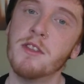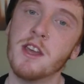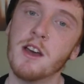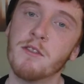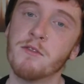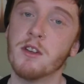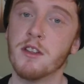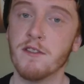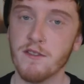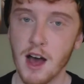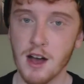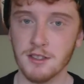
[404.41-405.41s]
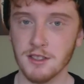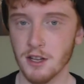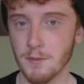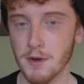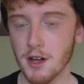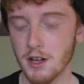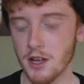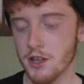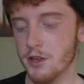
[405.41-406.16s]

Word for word: the Unruly Fox lookbook,